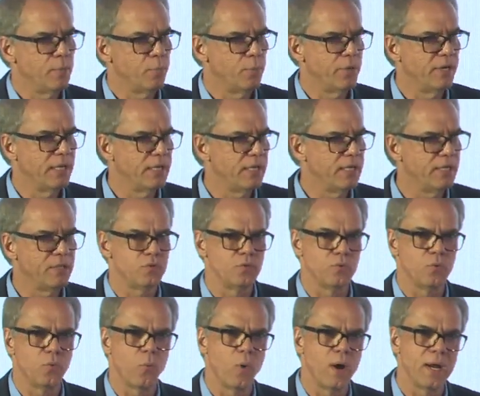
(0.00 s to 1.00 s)
bringing it
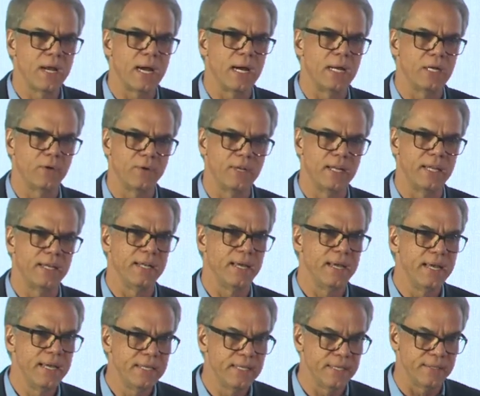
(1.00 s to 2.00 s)
to
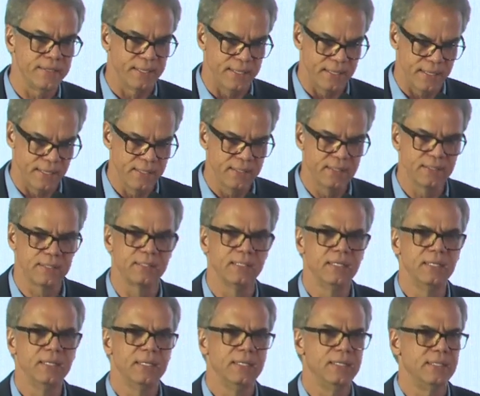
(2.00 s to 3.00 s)
180
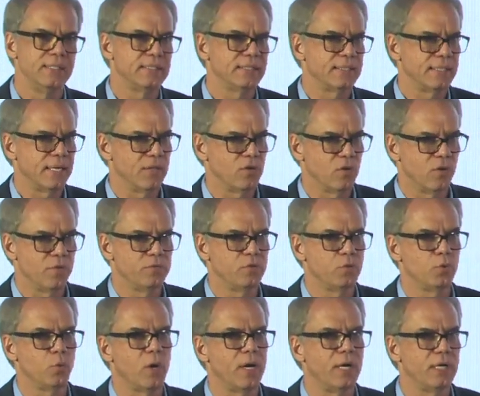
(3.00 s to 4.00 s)
days instead of
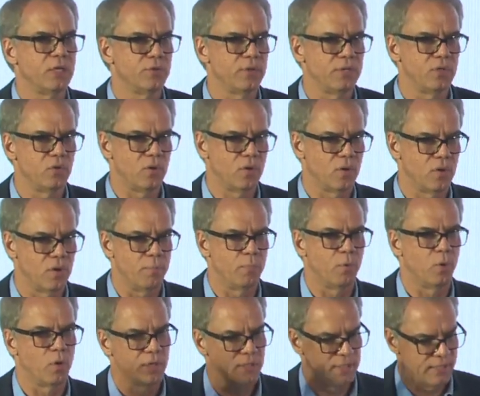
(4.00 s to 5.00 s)
200 or
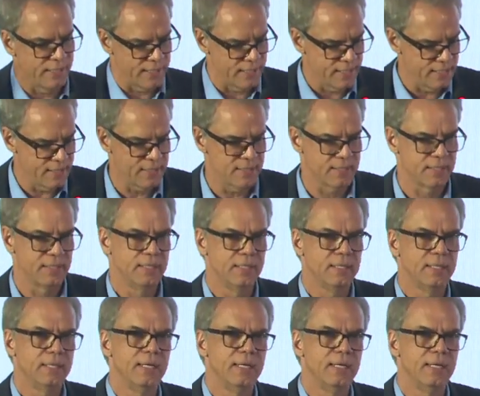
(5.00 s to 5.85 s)
more days,